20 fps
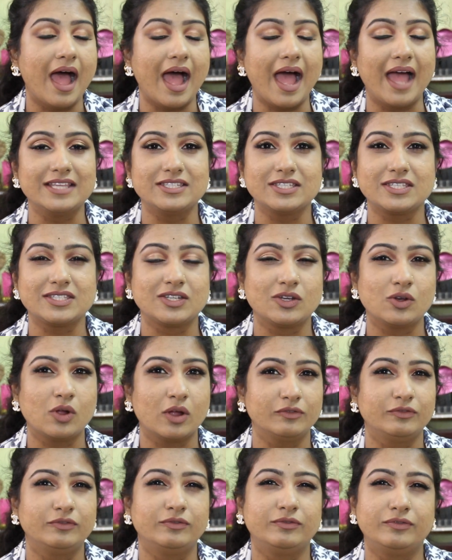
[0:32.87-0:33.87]
I just did
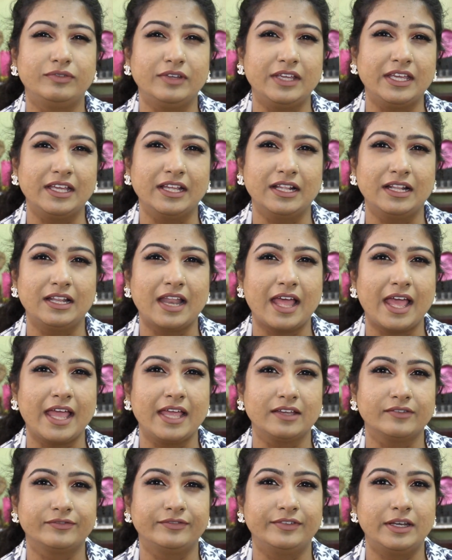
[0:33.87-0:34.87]
not feel
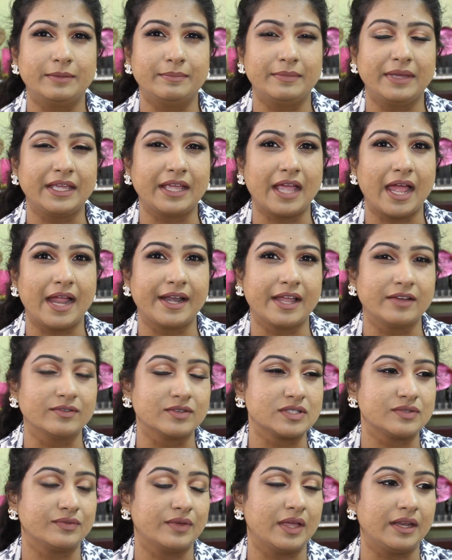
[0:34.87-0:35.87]
like filming, and I
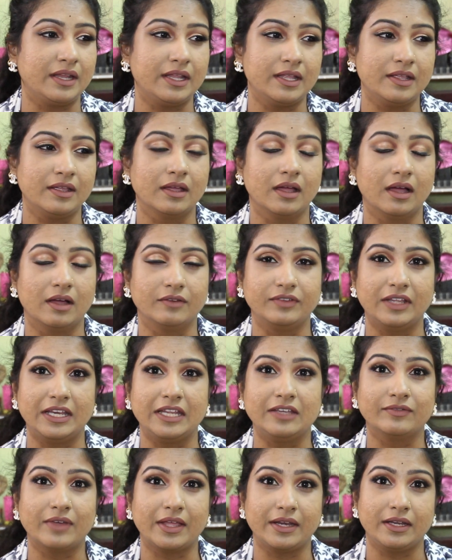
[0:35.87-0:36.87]
was very uh,
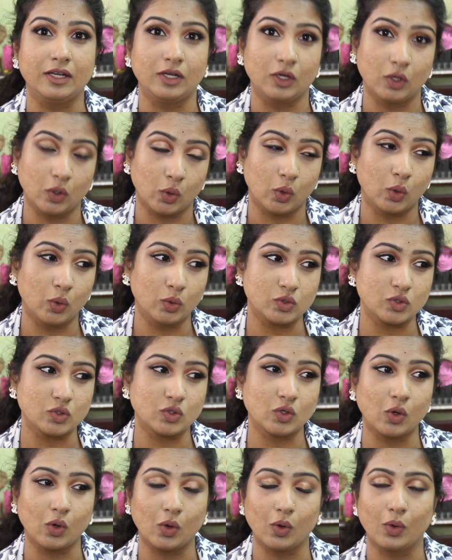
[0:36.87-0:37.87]
feeling very low,
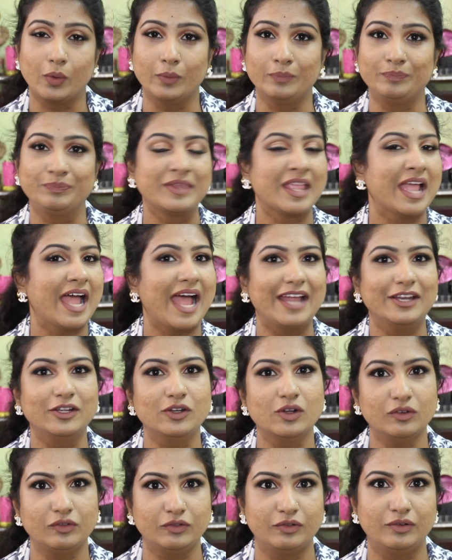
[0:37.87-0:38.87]
so I
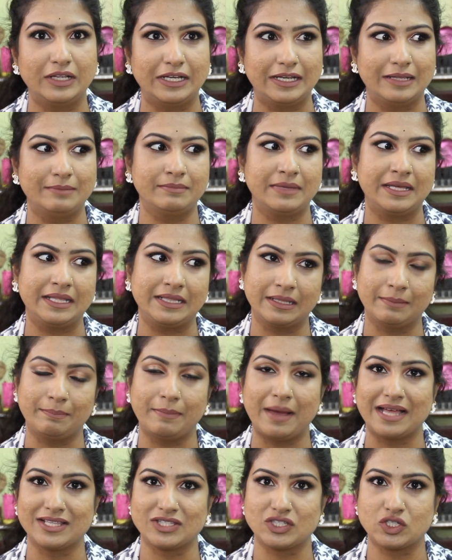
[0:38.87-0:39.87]
did not film in the
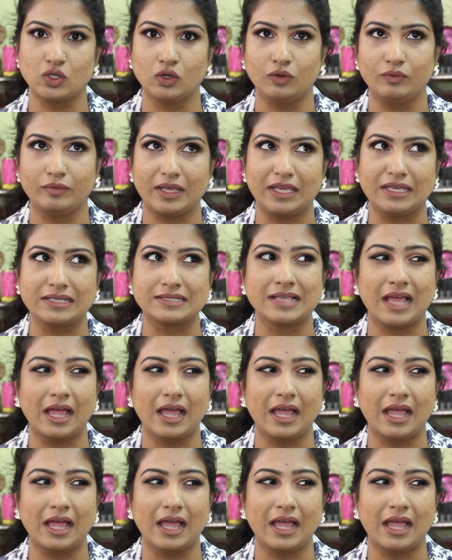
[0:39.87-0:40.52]
past two weeks.